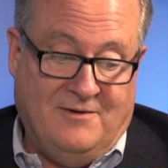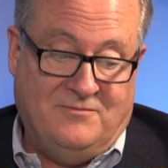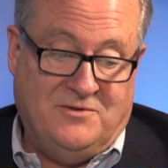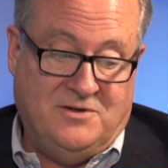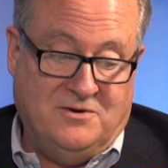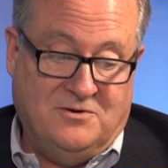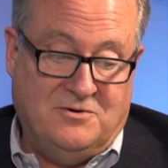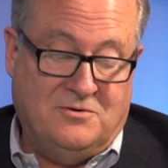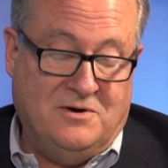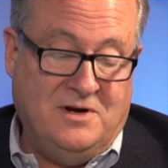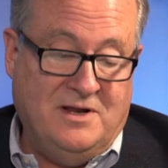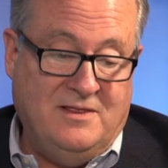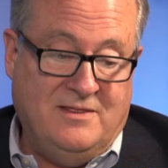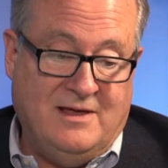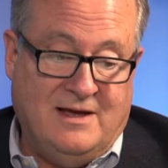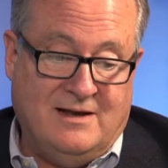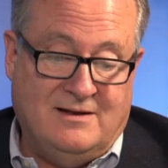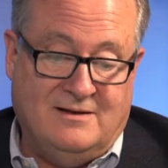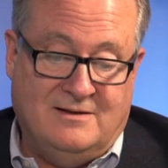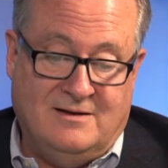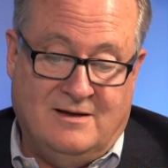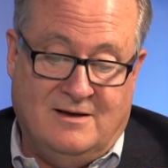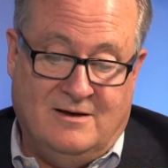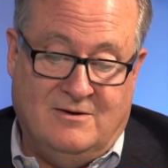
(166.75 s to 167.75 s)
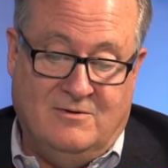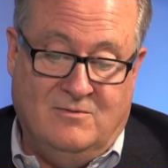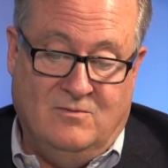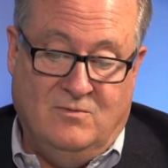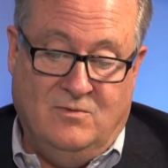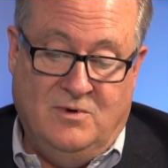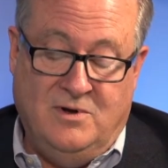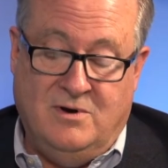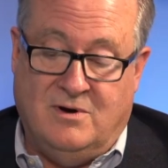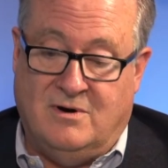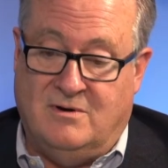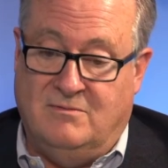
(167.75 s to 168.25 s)
agree that
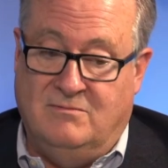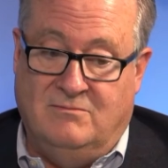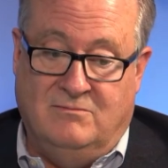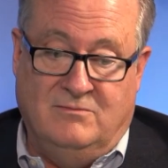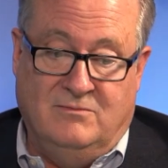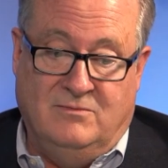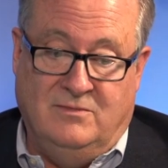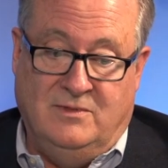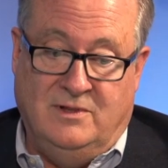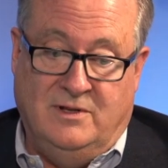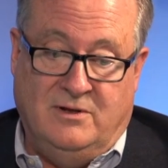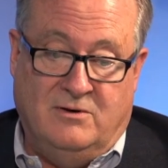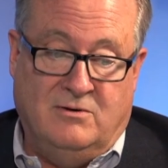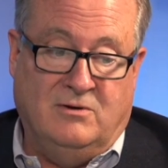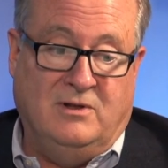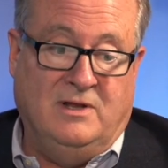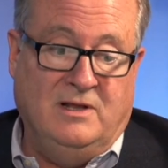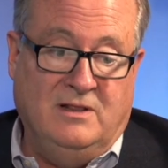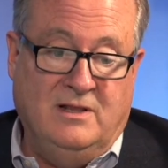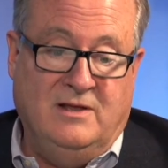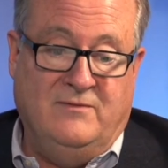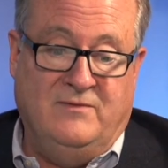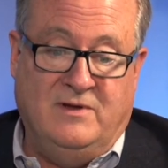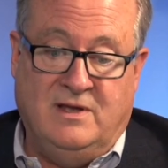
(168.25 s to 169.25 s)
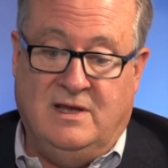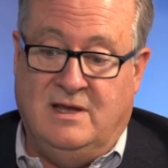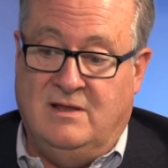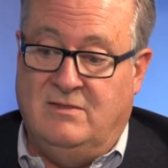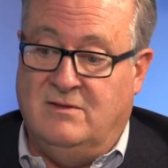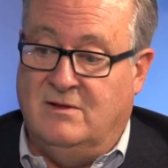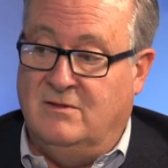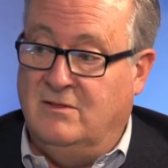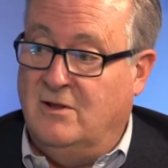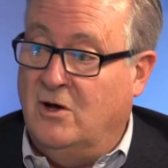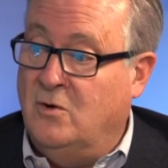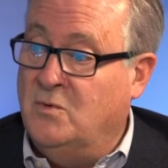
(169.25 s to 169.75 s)
we are literally living in the
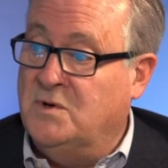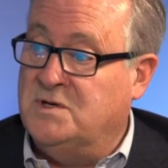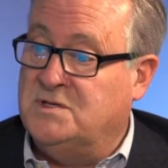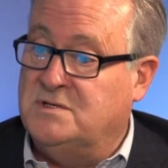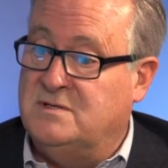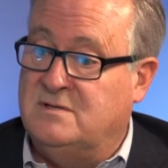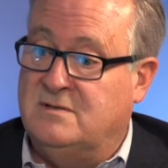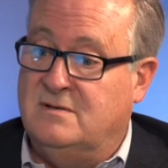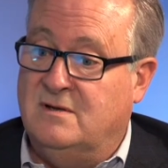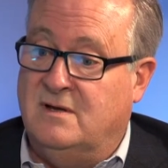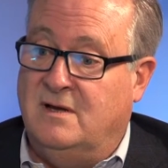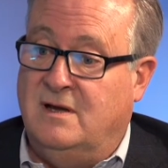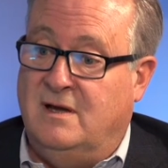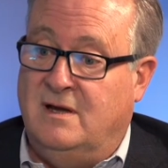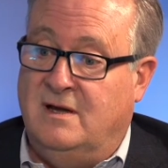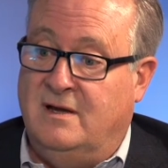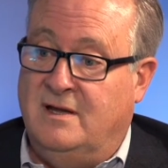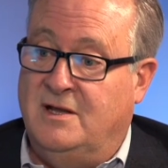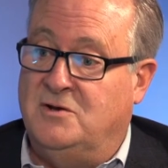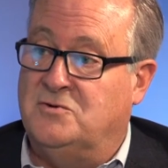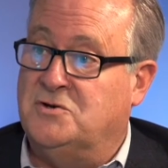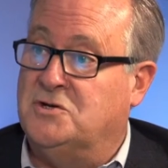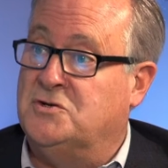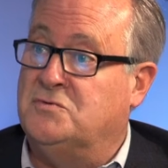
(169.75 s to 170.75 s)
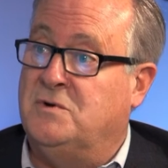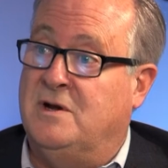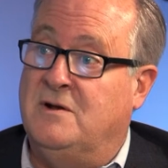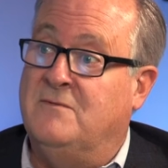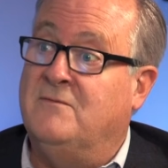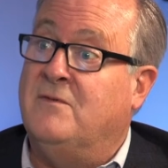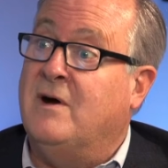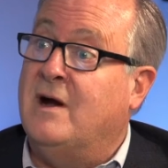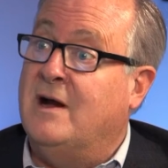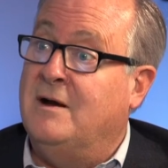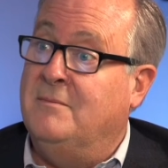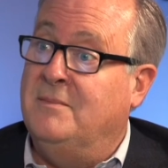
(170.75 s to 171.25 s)
lowest interest rate
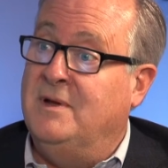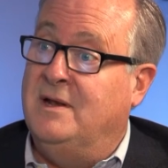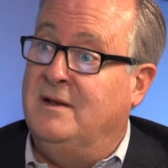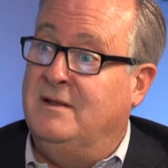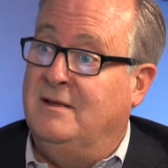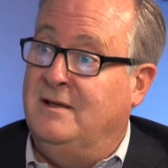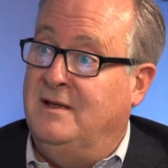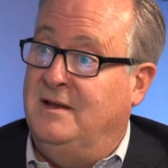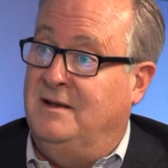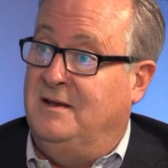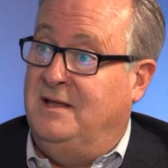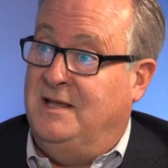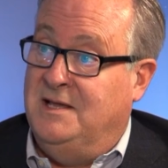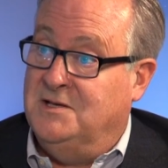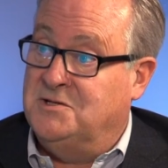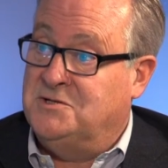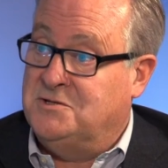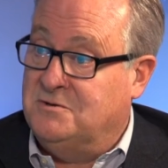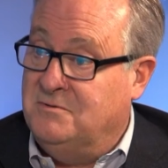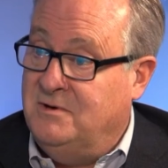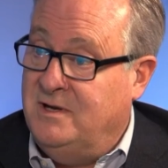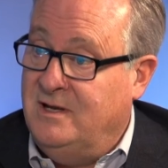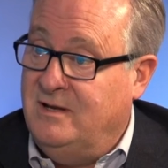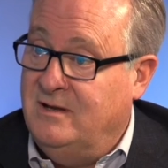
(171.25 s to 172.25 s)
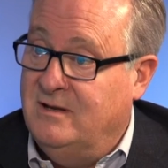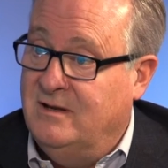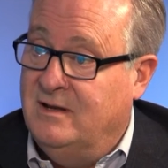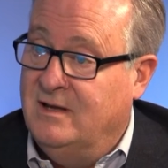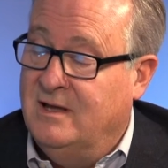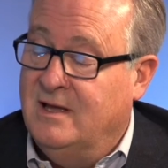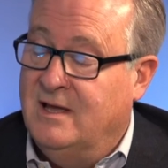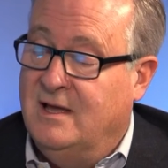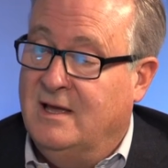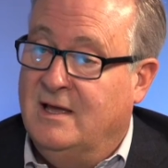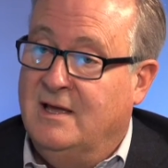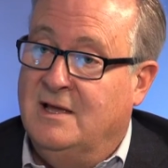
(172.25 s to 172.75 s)
environment in history.
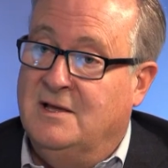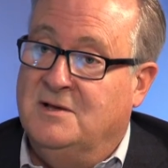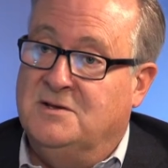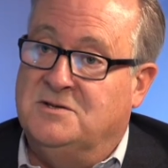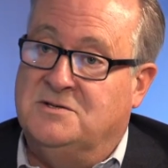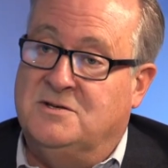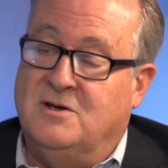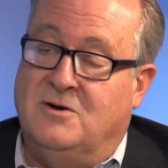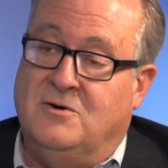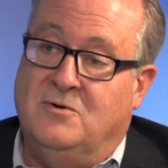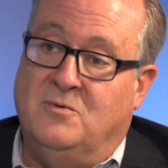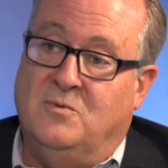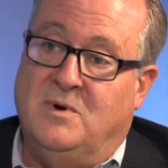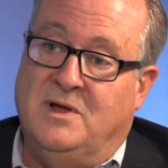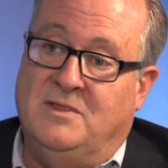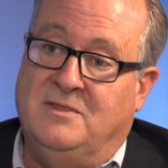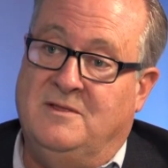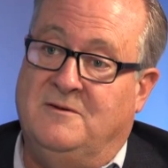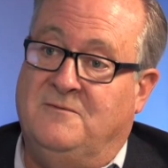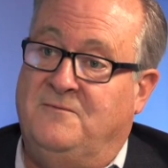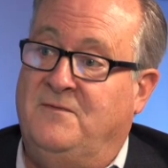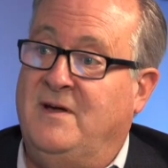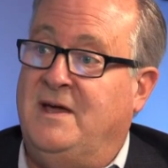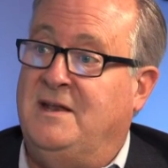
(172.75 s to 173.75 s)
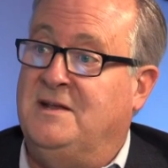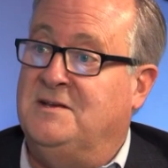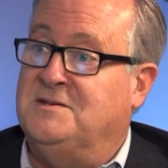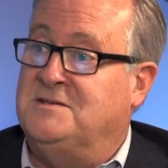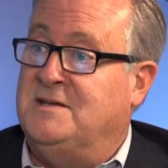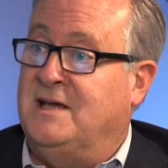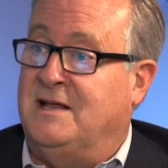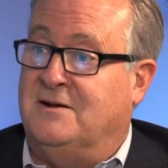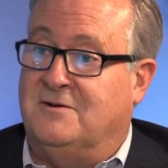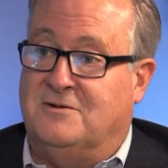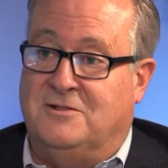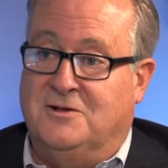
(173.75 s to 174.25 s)
So when the Fed is
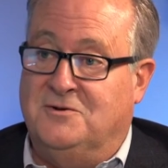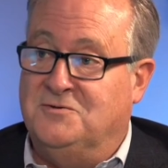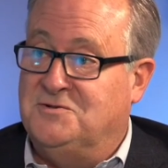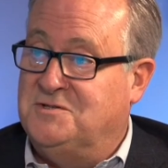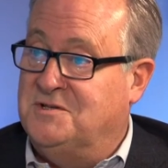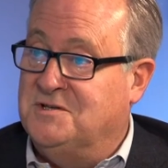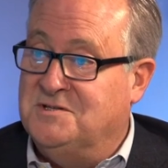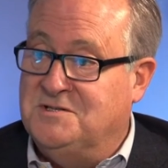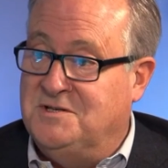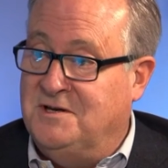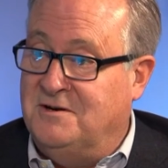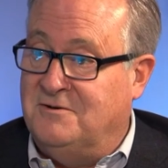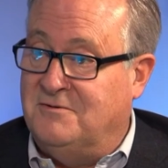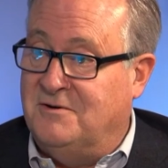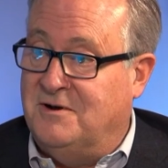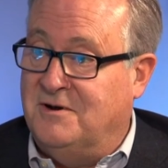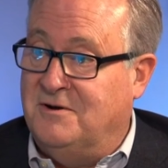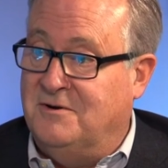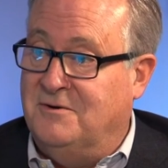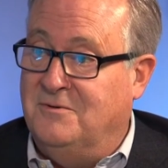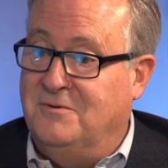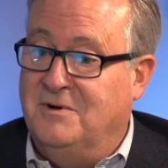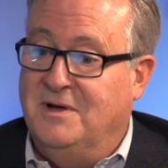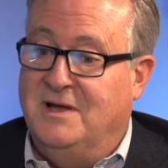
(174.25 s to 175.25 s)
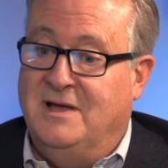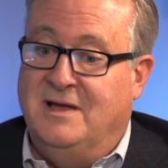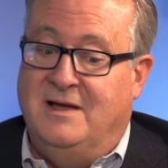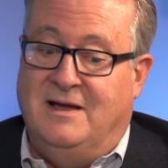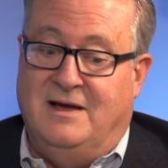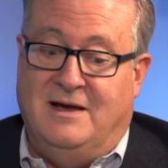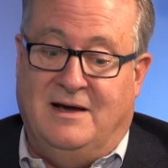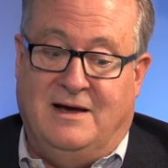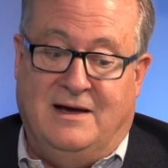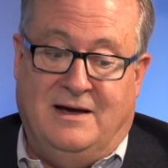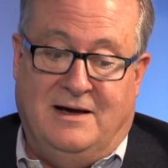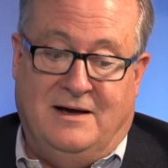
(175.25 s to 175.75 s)
at close to zero,
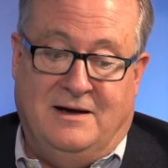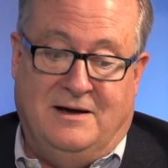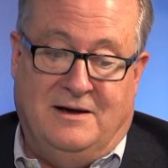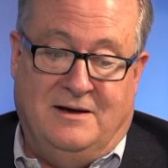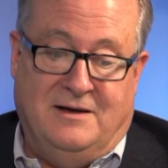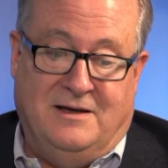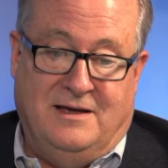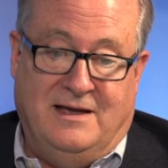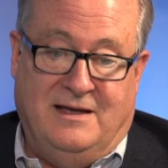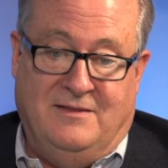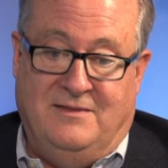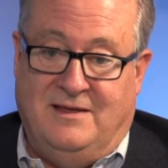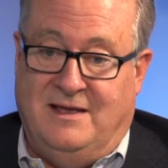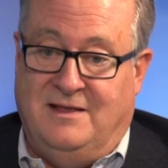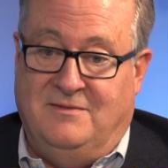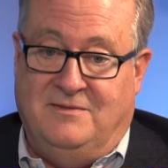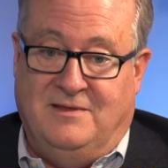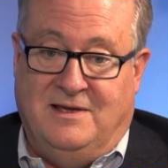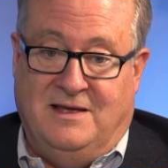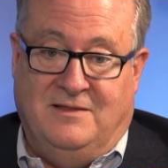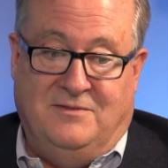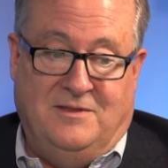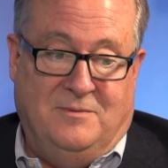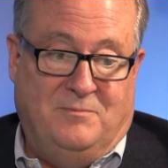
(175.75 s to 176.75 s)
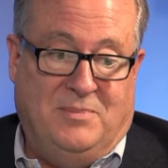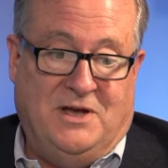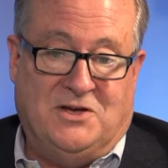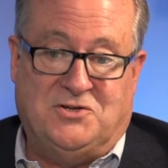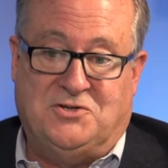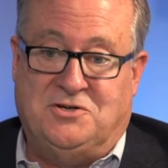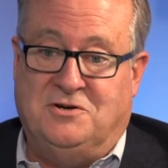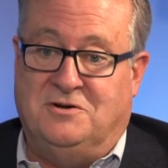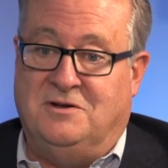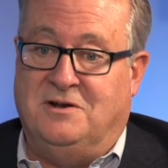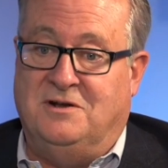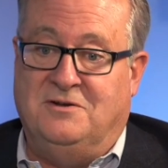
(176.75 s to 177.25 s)
and the best
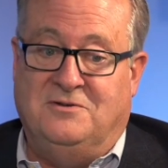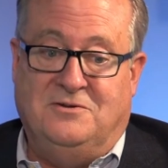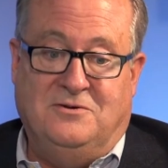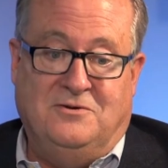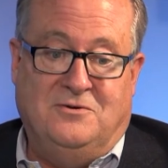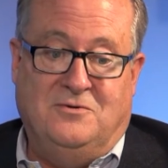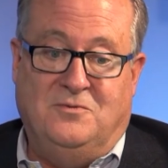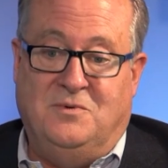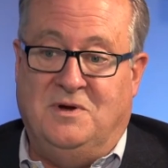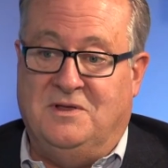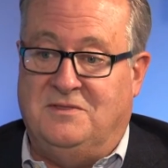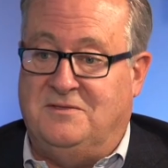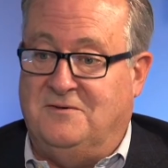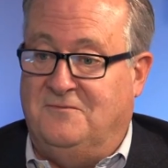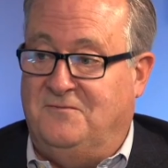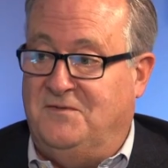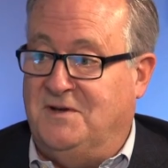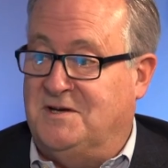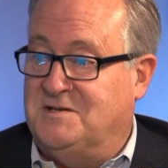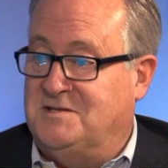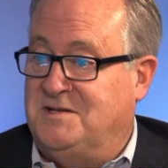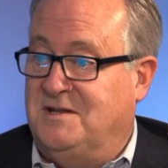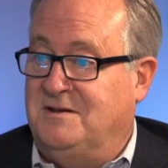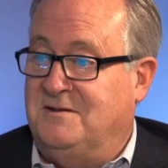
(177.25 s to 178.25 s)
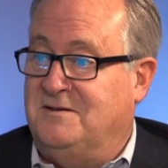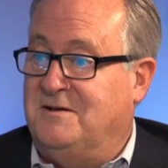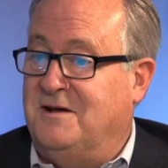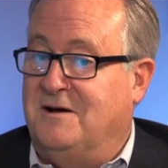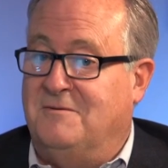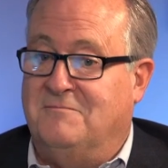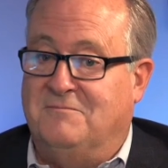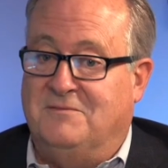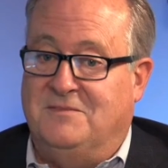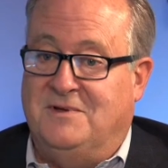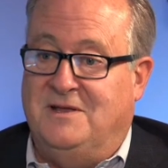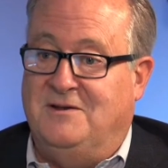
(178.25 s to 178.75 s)
you're going to do with a fixed
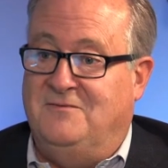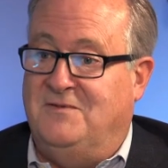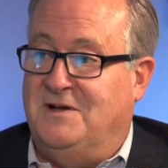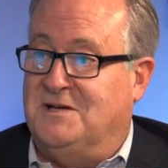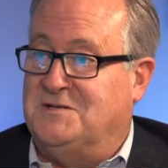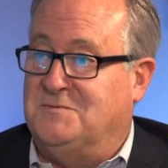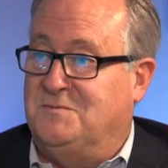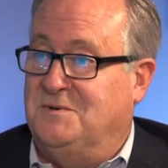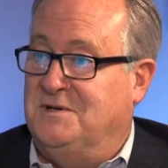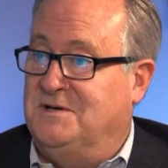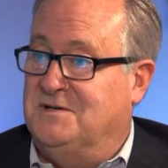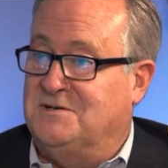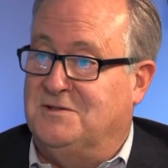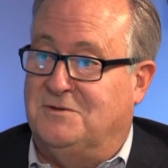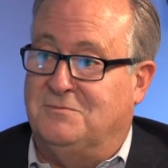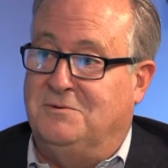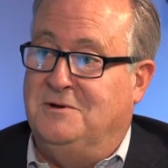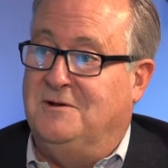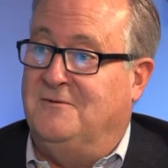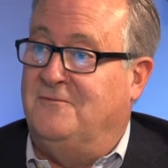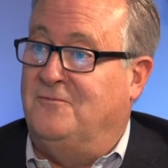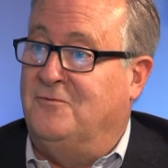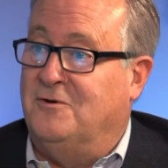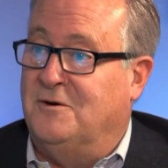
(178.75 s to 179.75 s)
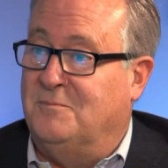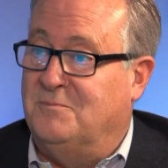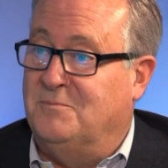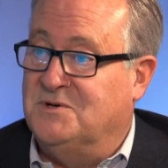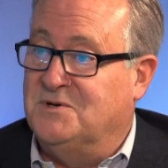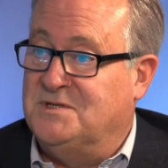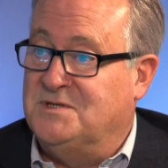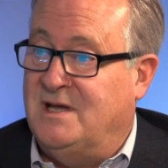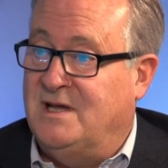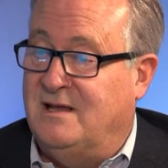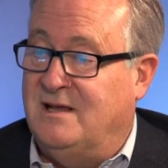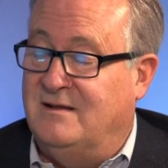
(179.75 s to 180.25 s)
income investment is 3 to
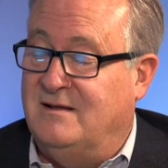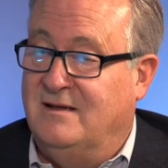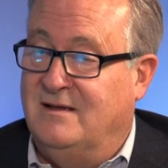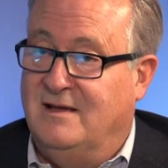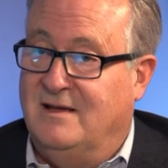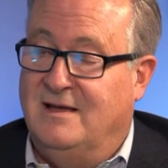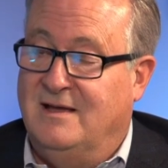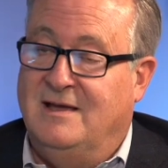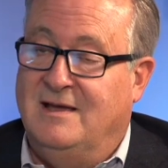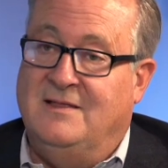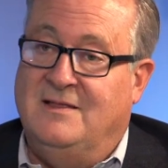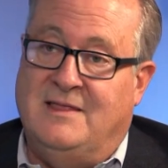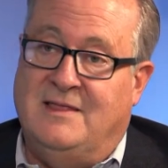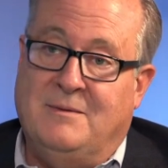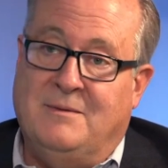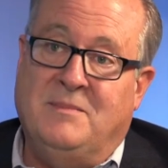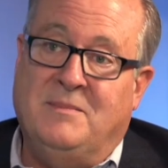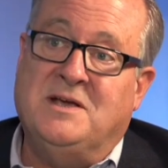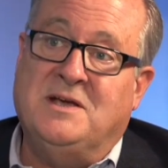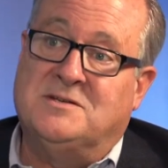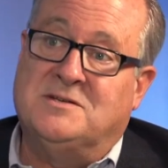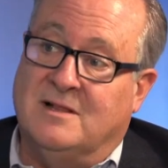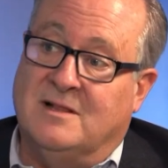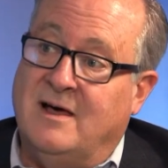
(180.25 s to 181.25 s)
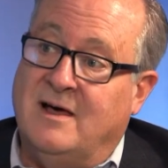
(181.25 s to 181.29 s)
4%, that makes a lot